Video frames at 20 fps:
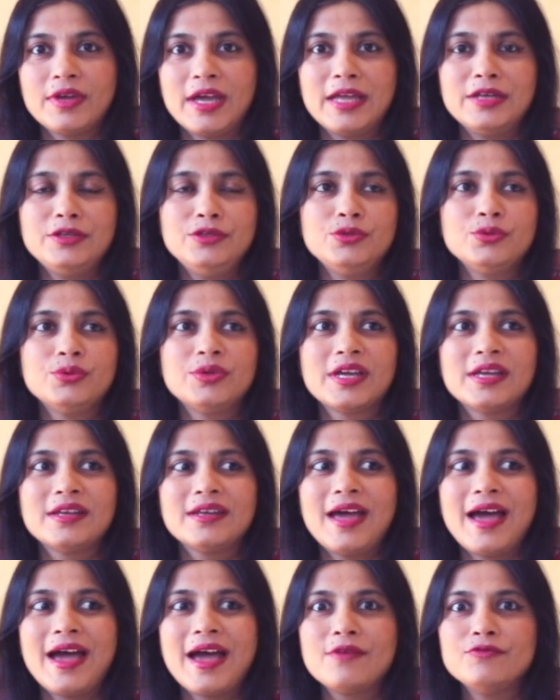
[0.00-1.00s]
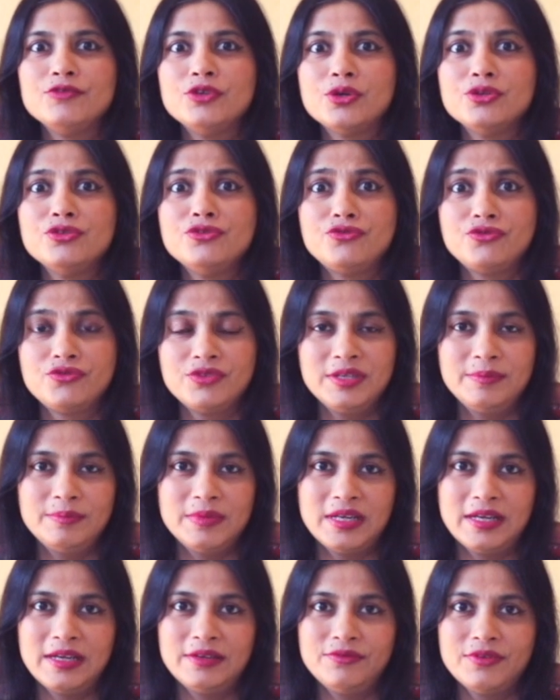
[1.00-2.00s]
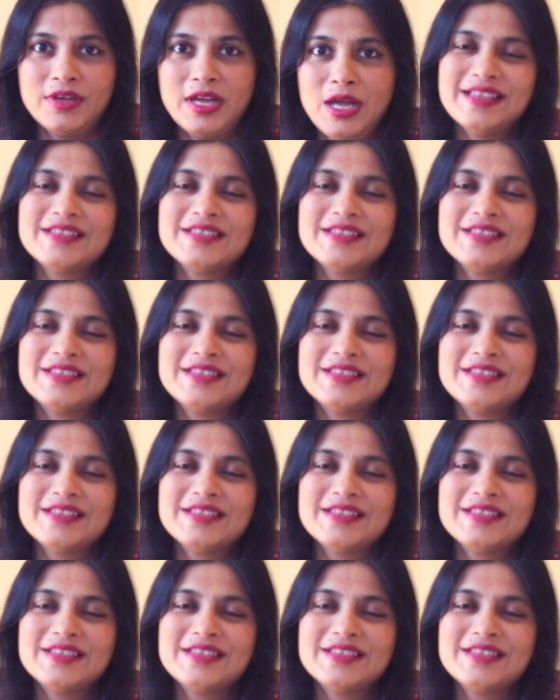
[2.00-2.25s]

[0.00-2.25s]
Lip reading: and you can have your dream life.